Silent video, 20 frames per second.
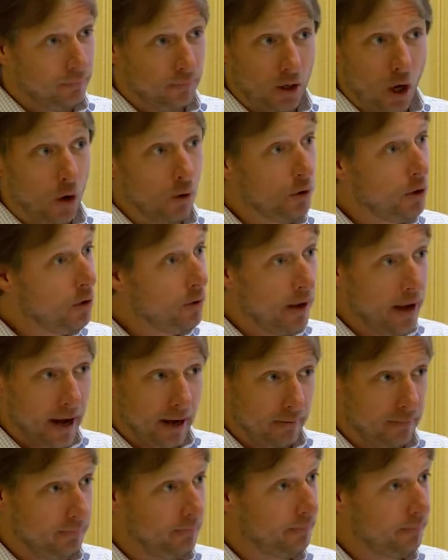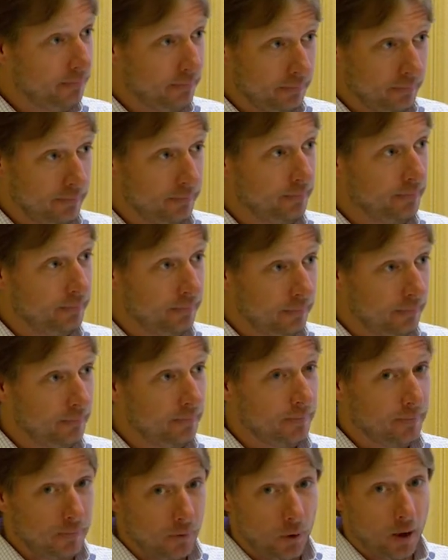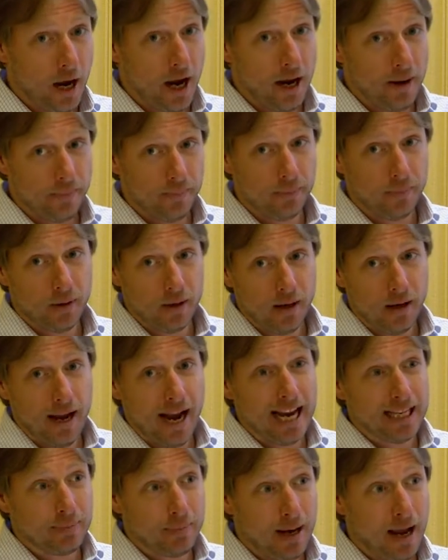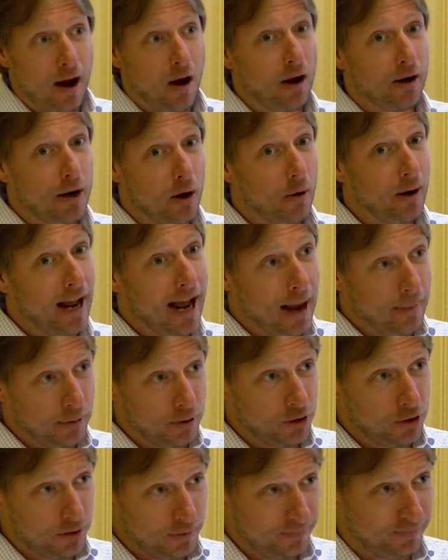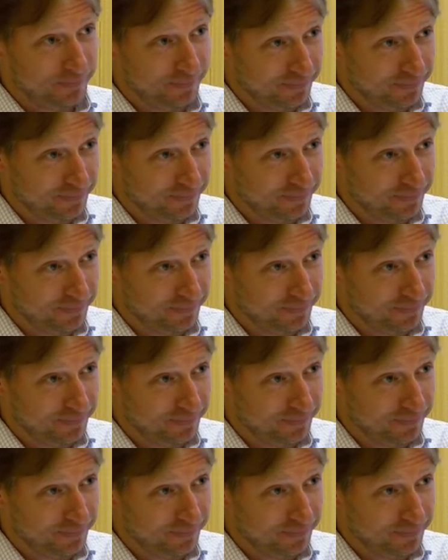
Don't do that. Okay? Ask me how I know it happens.